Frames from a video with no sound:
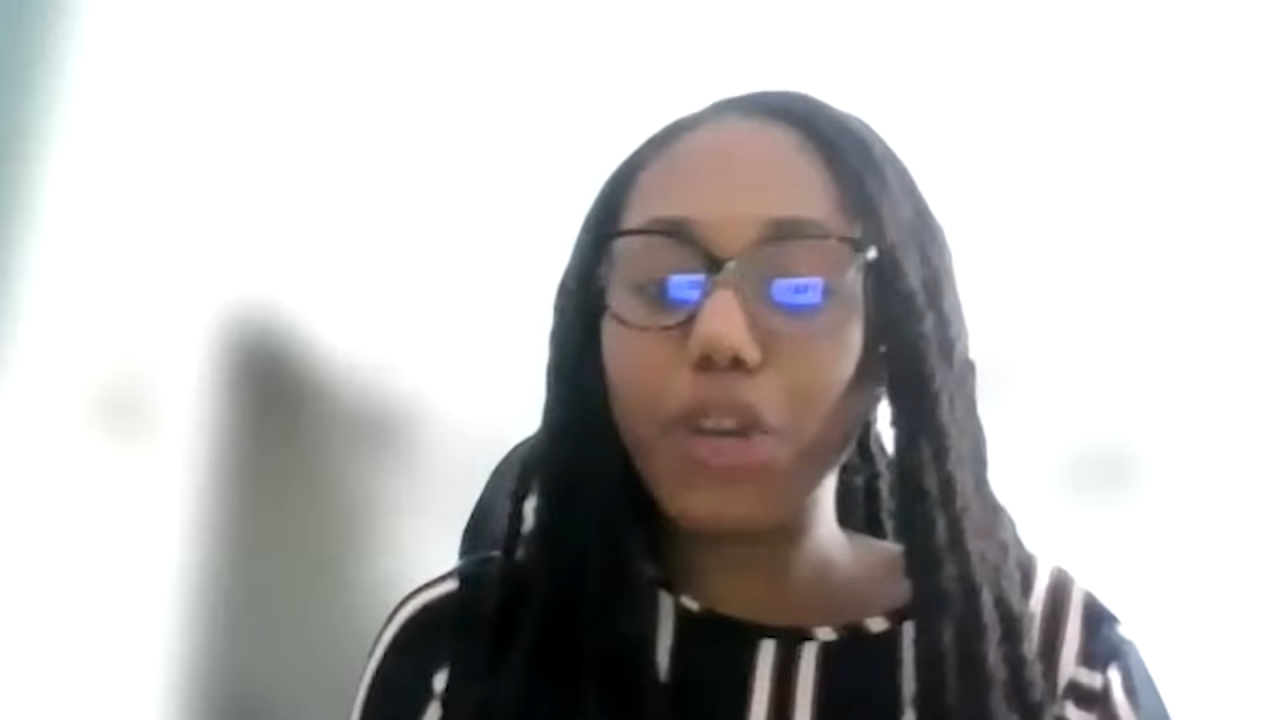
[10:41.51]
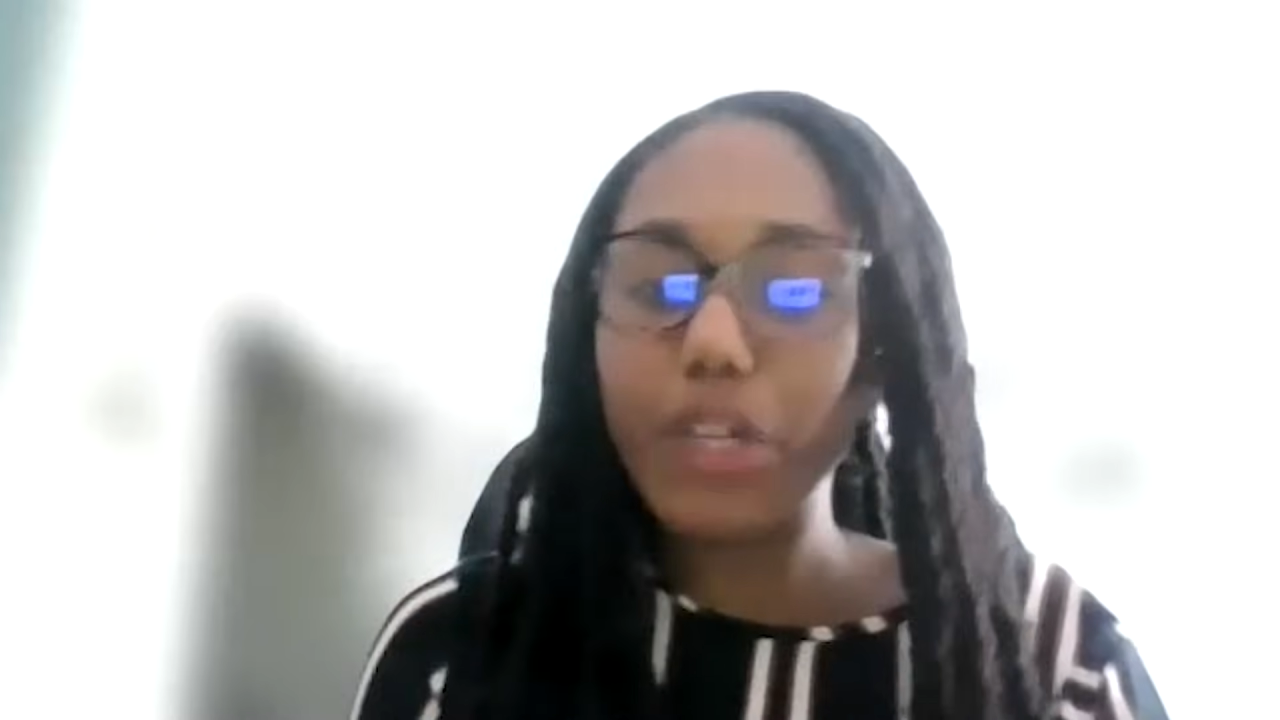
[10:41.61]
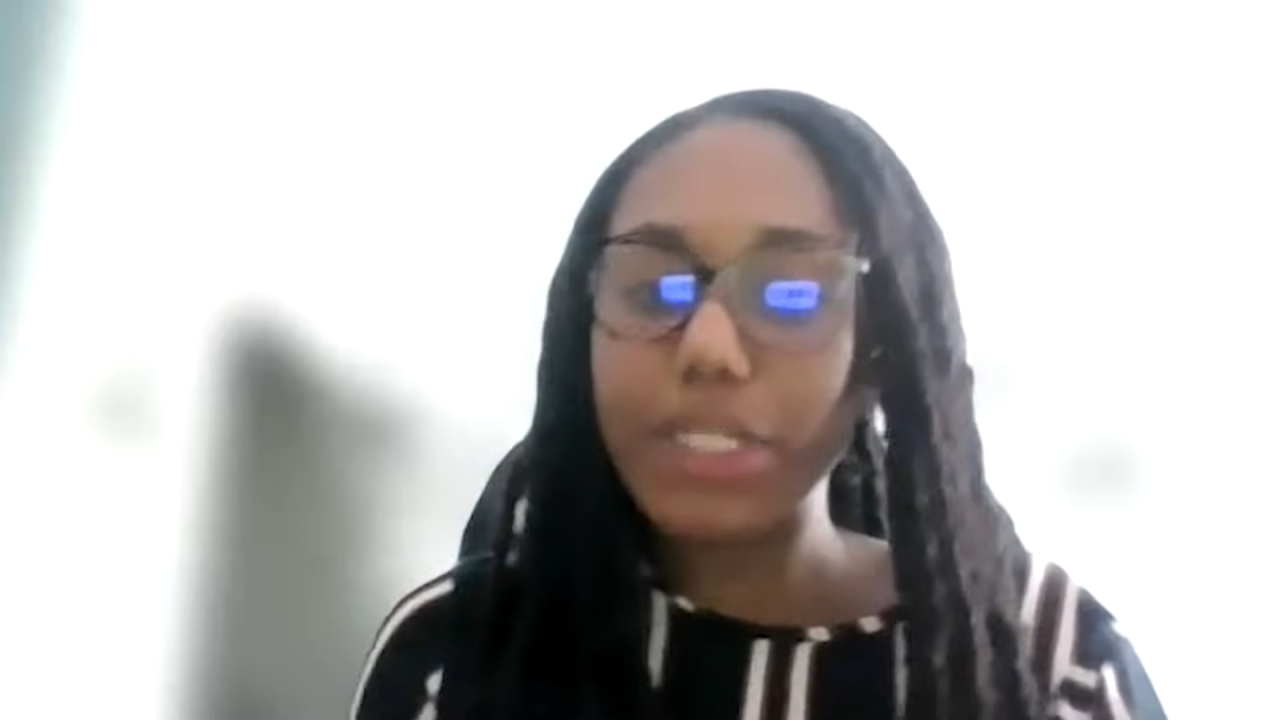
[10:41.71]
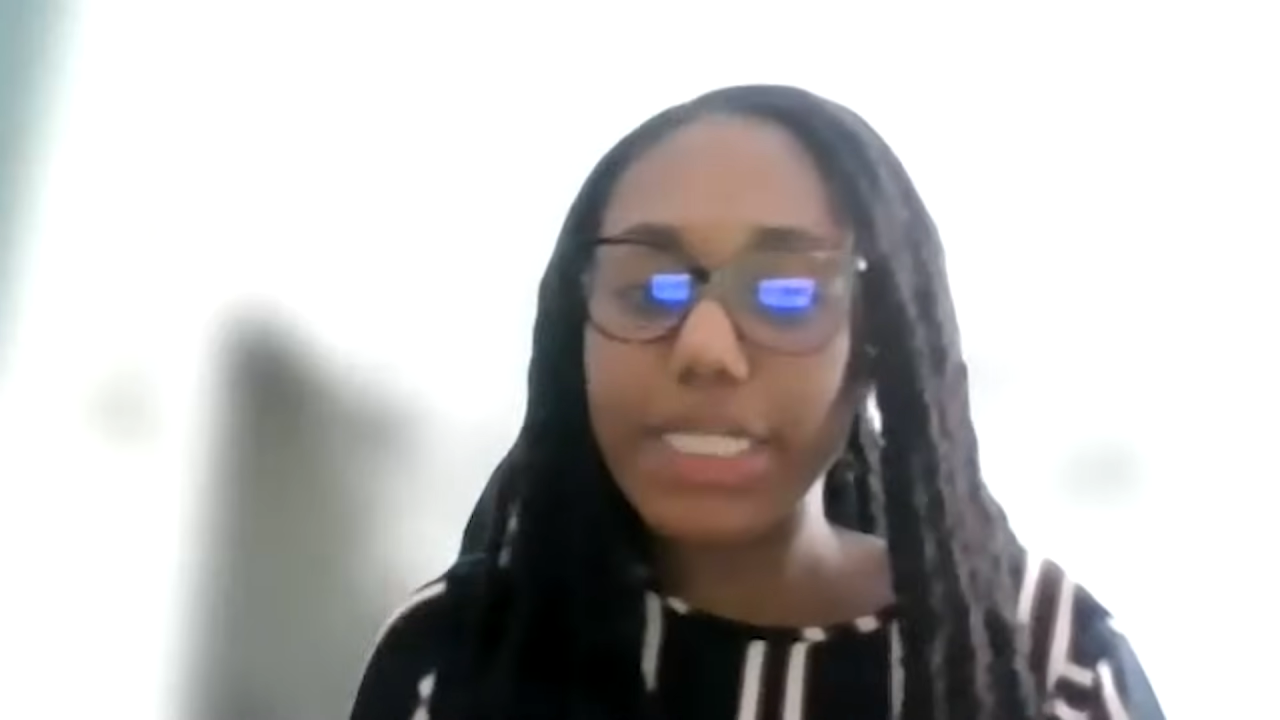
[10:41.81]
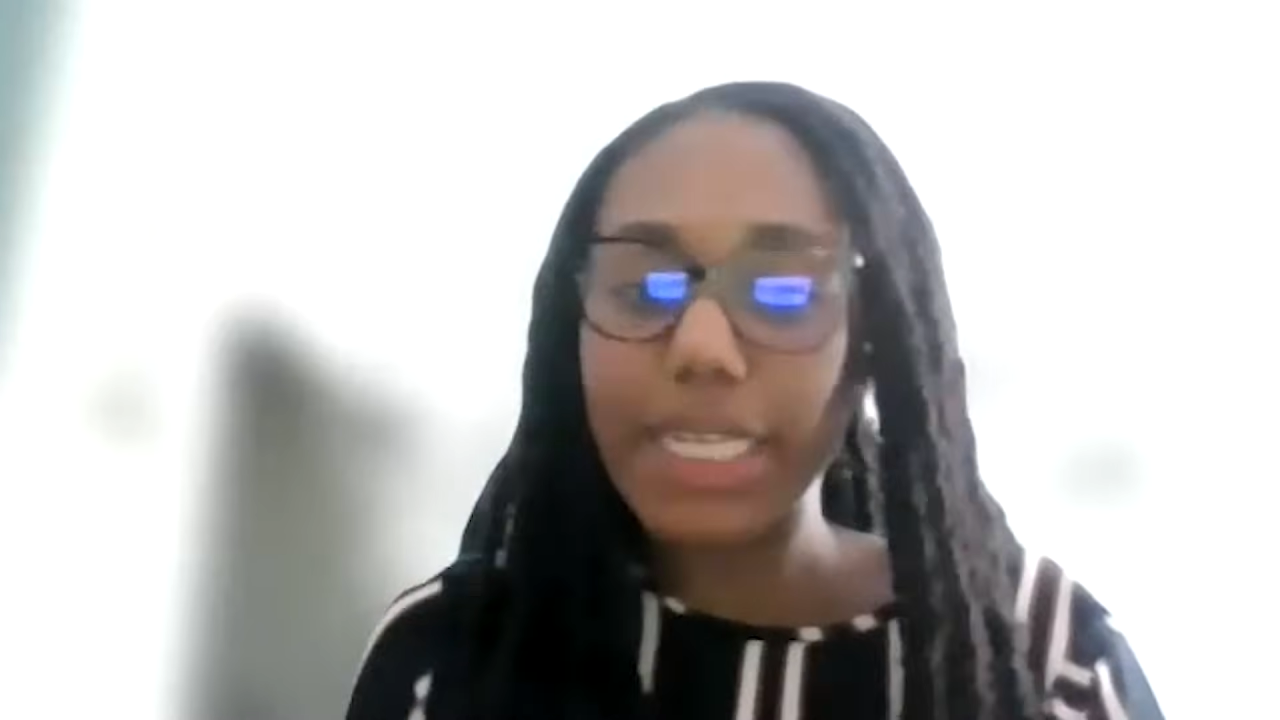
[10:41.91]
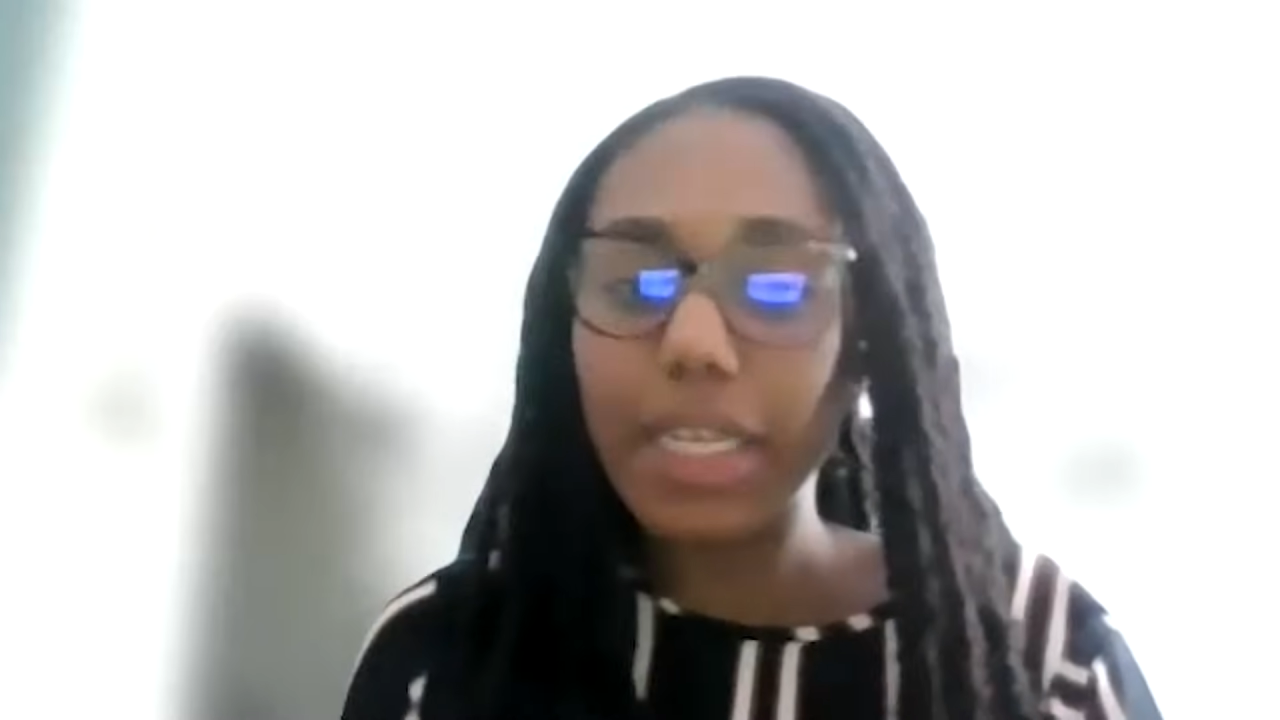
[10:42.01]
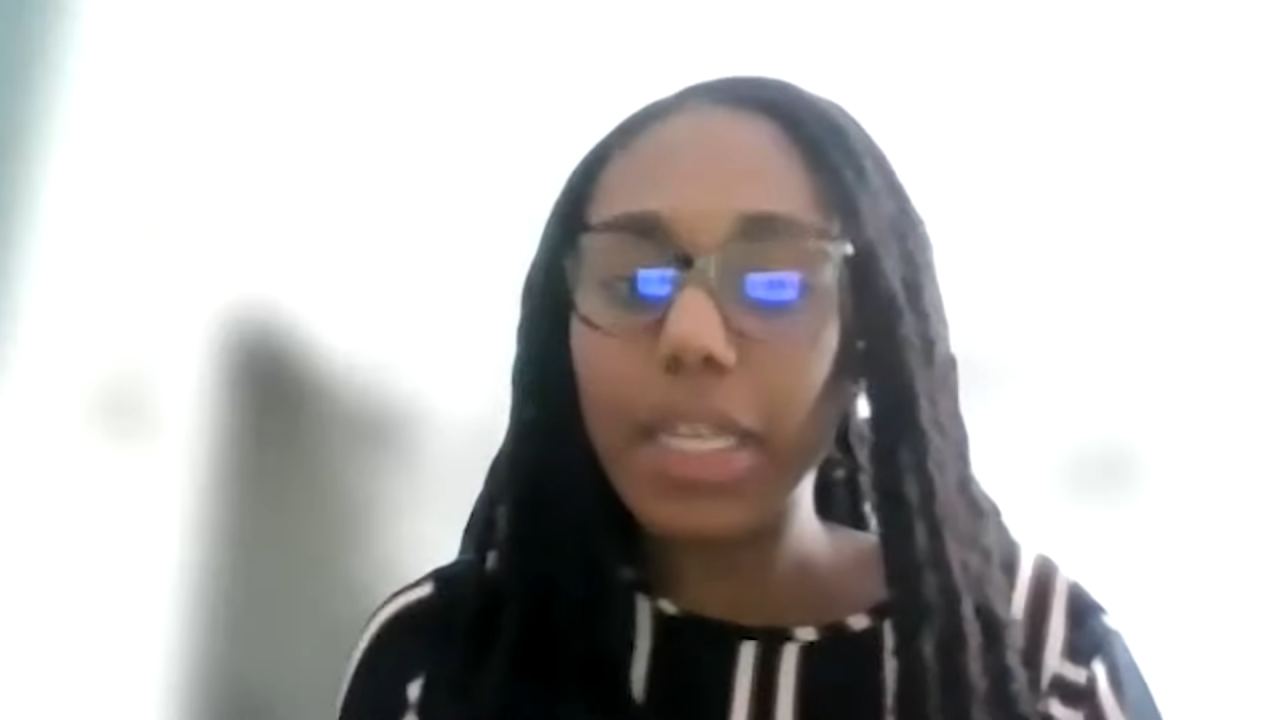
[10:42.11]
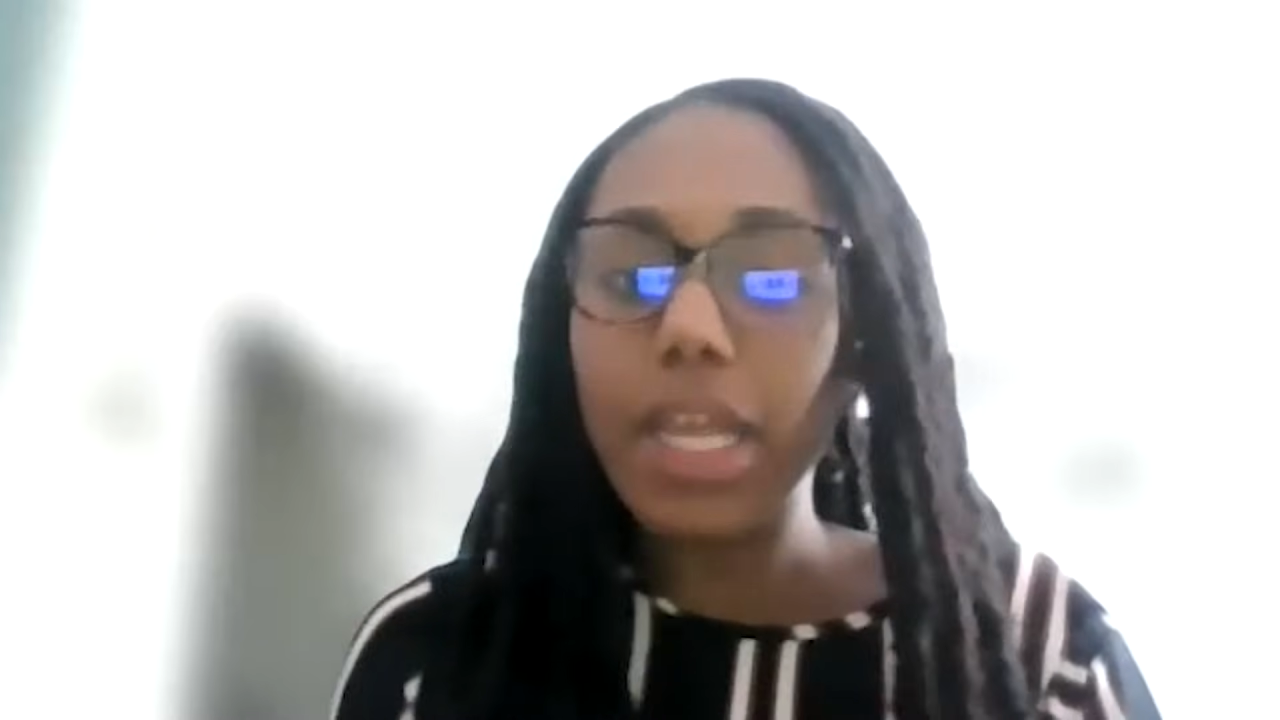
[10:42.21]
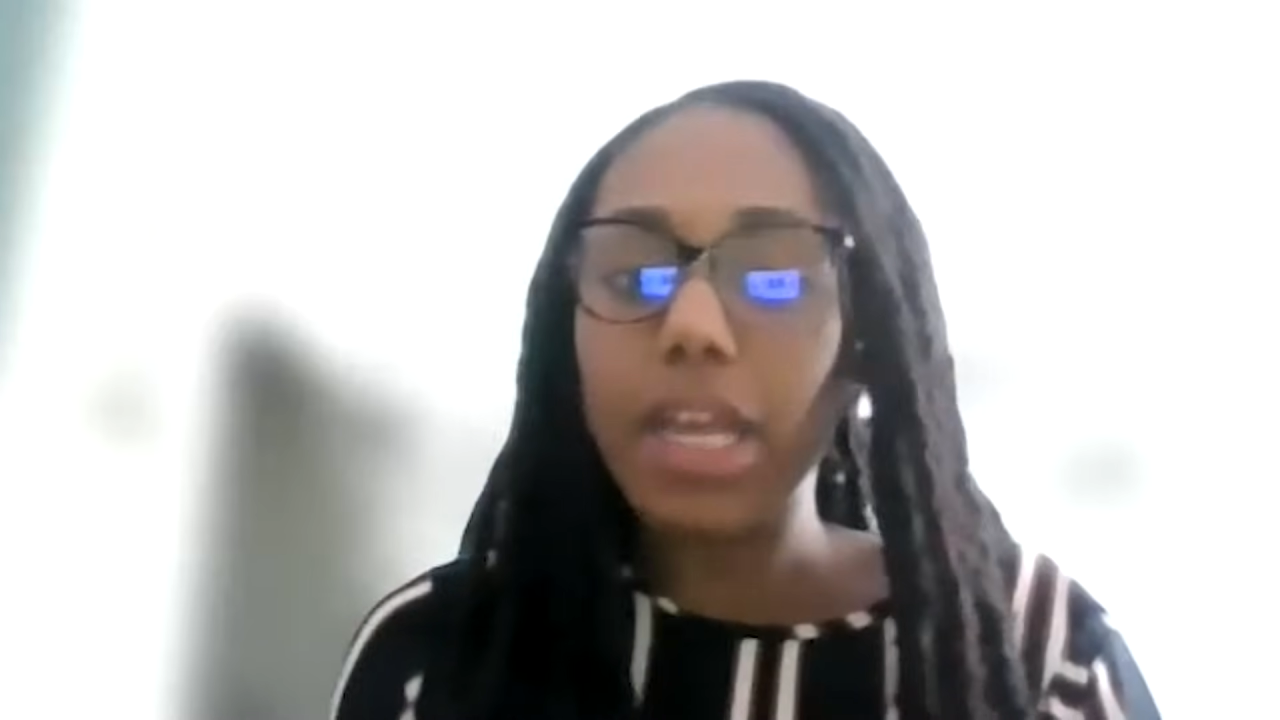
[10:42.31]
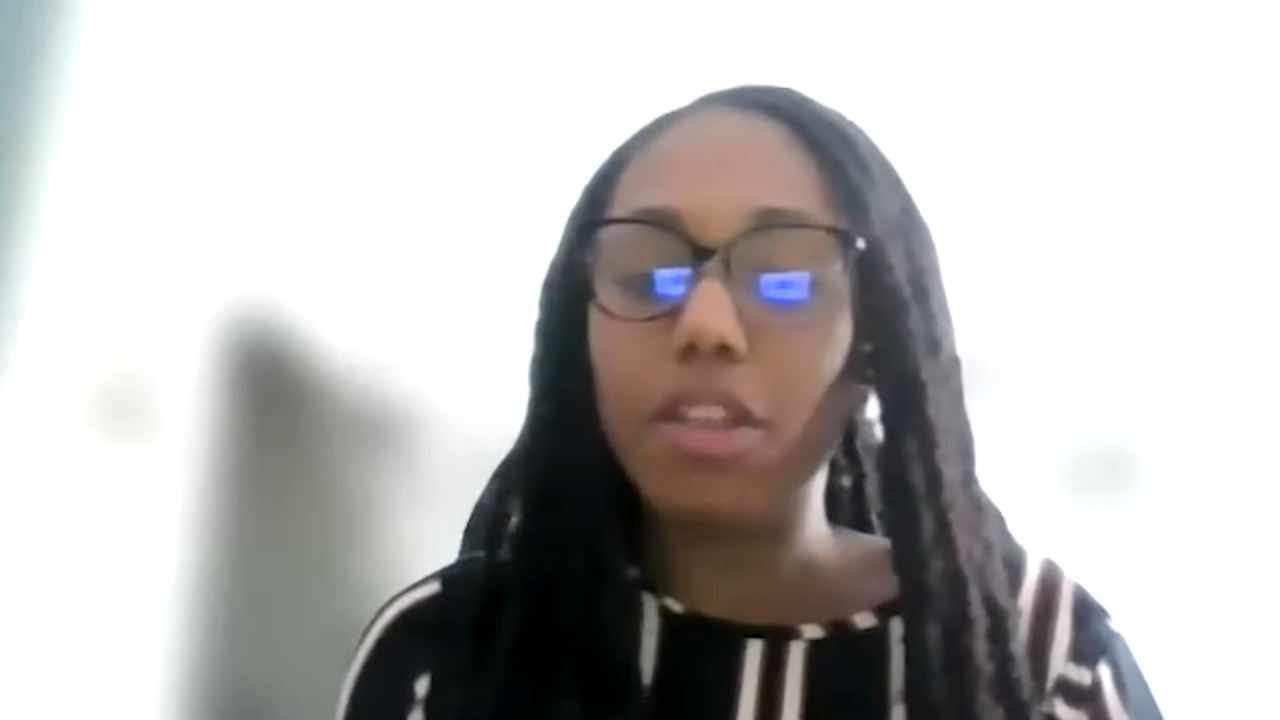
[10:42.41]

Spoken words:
protein